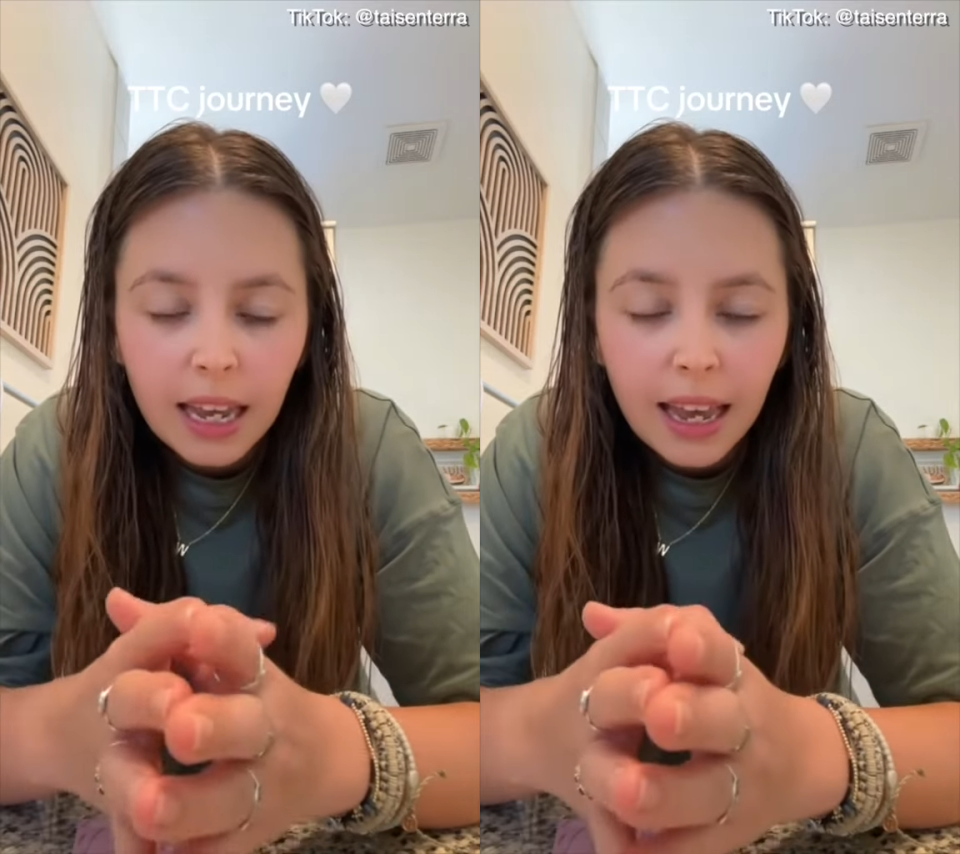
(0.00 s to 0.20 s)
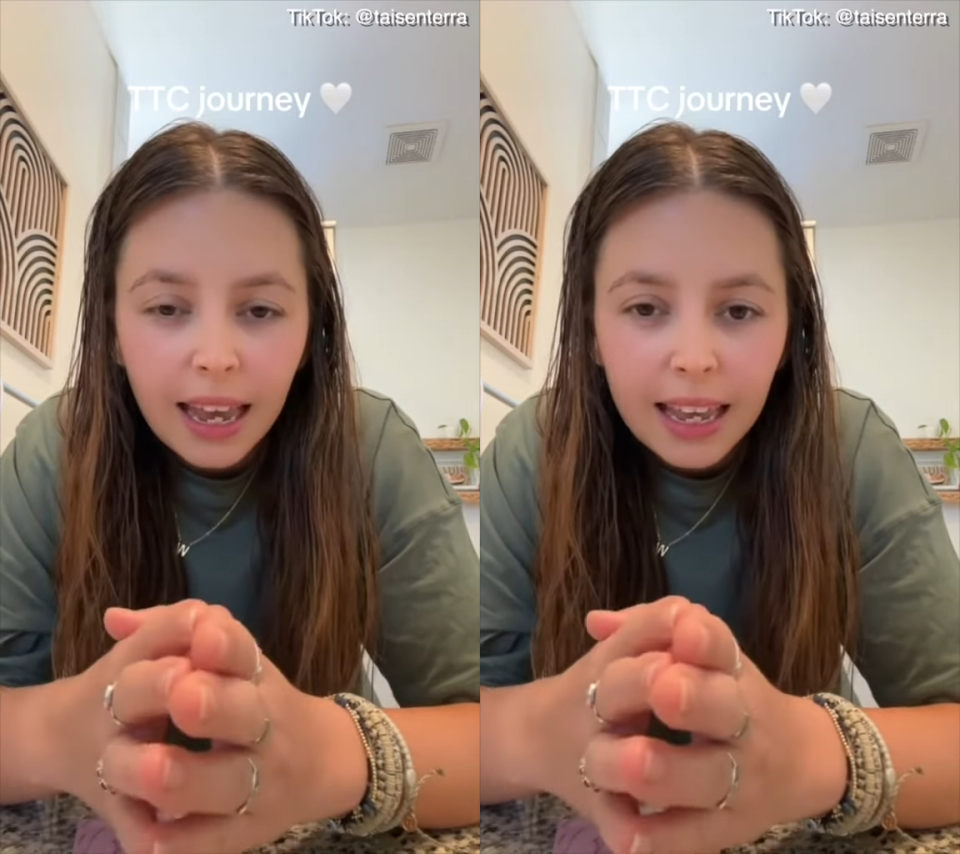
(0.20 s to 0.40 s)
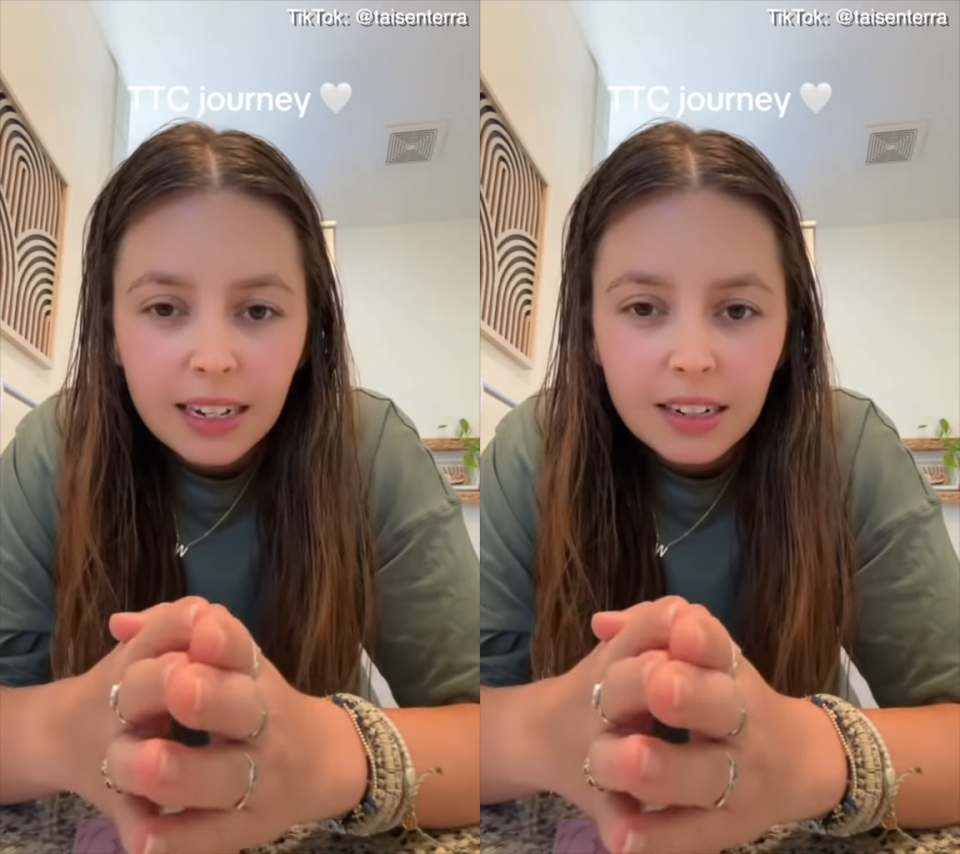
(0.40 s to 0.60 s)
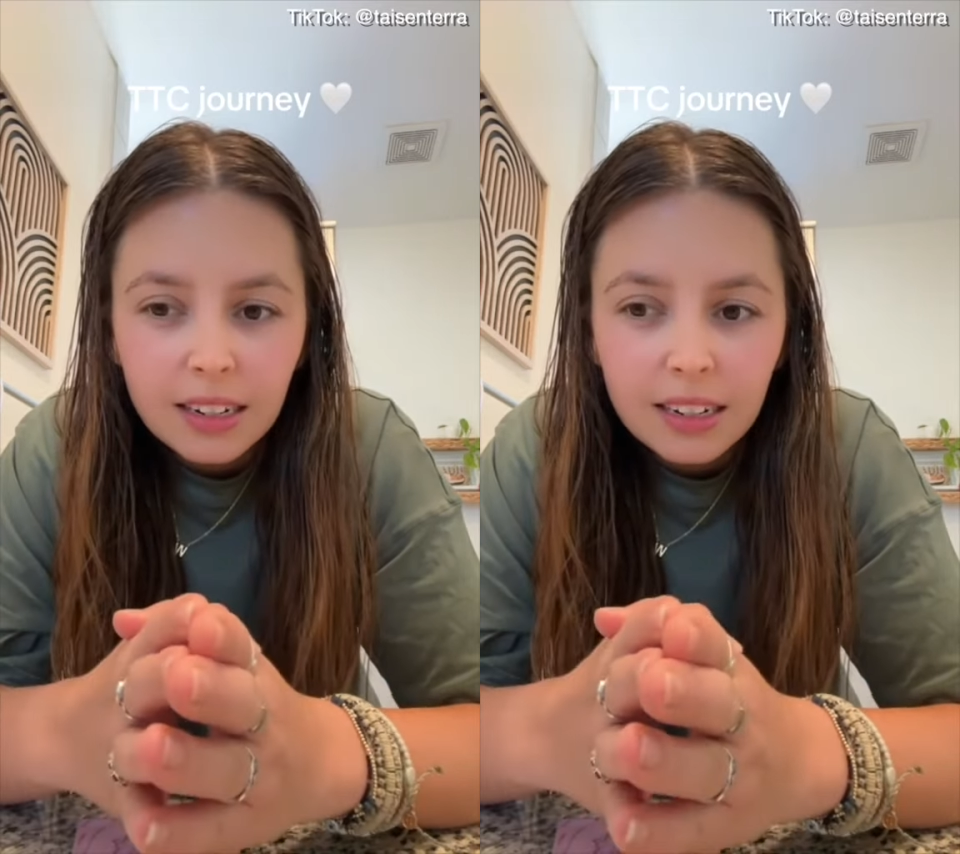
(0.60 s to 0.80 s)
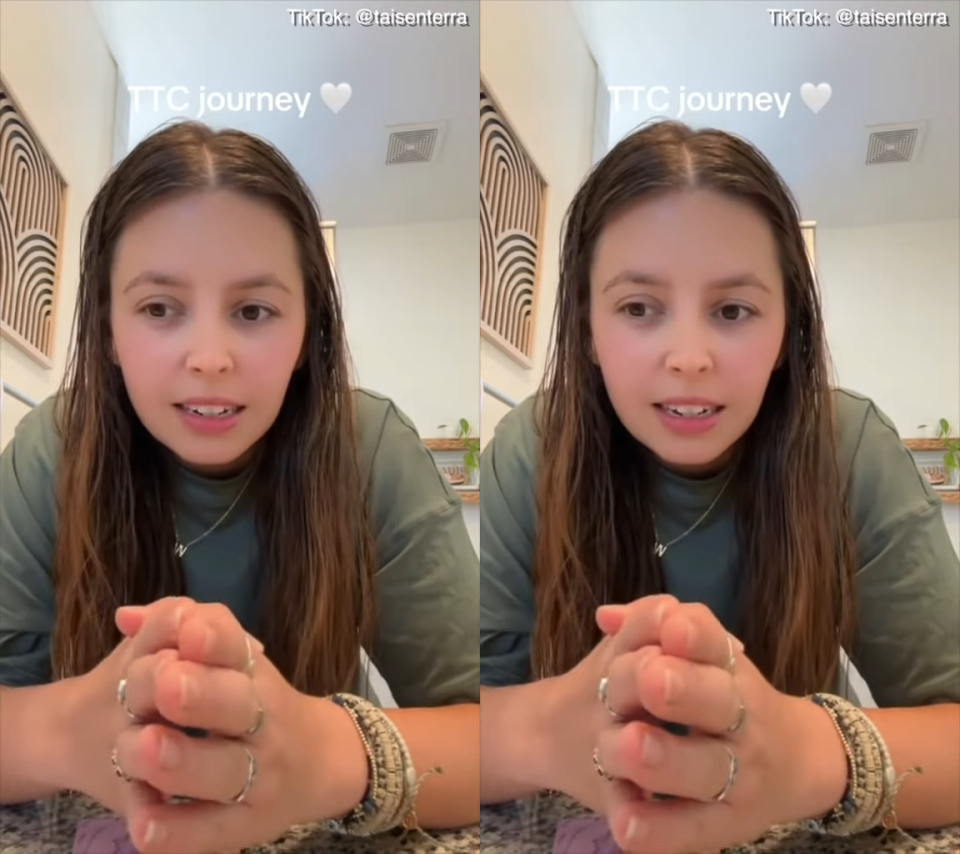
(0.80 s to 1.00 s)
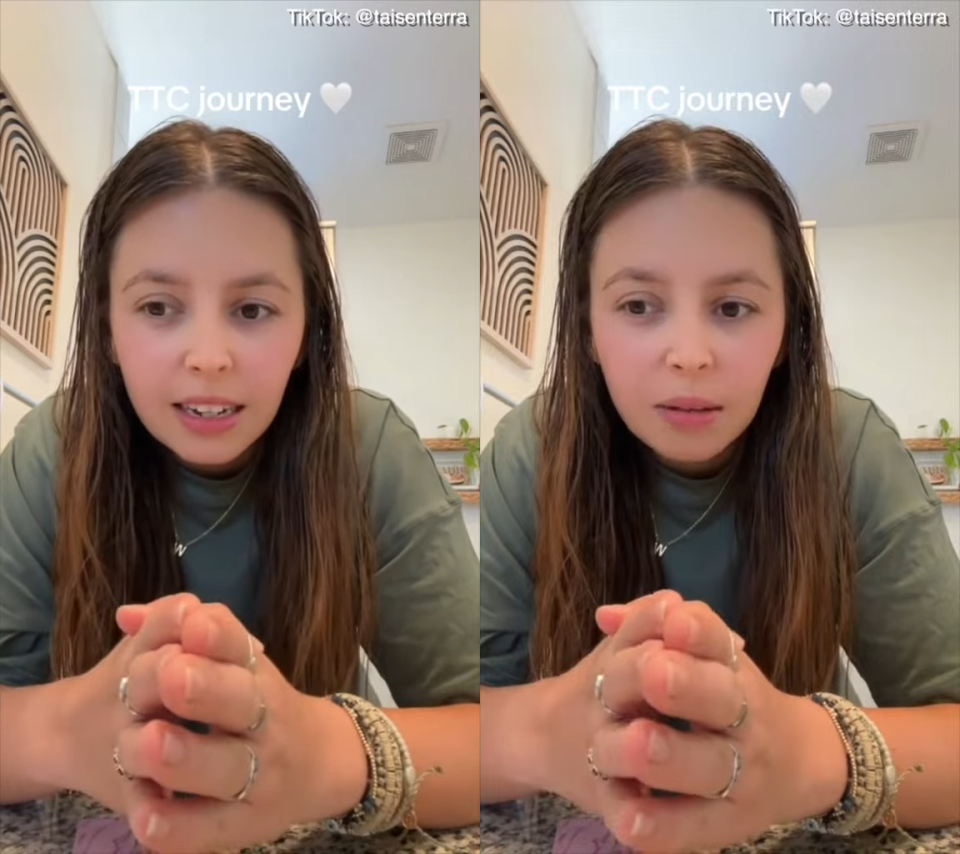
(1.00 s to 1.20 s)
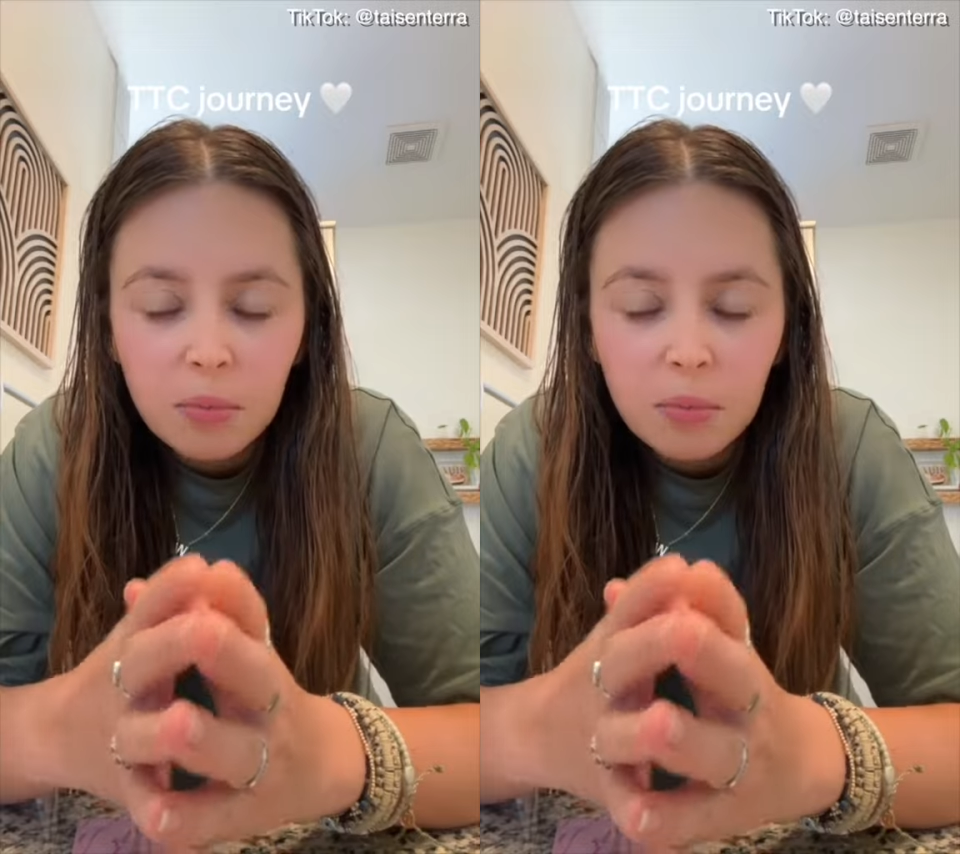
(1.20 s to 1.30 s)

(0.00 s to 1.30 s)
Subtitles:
and it